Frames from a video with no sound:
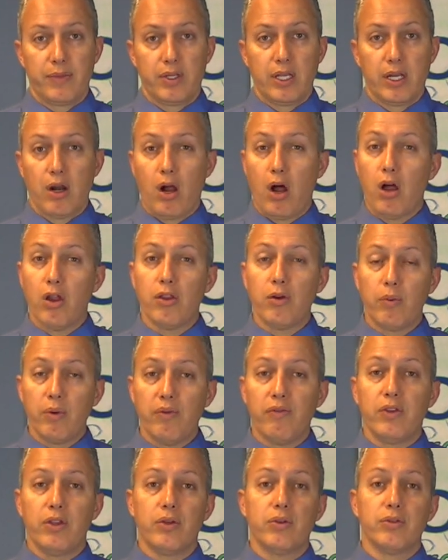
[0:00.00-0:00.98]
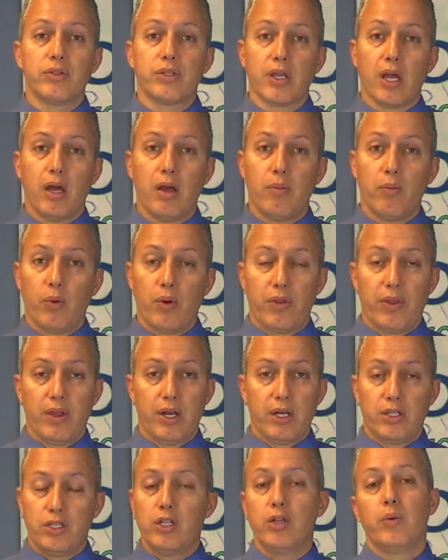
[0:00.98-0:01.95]
Did all the reviews come
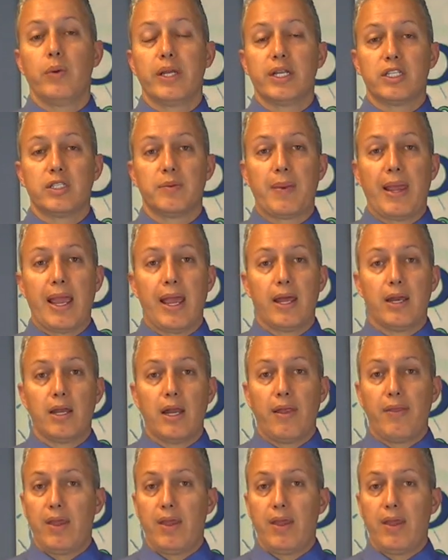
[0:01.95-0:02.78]
within a 2-week span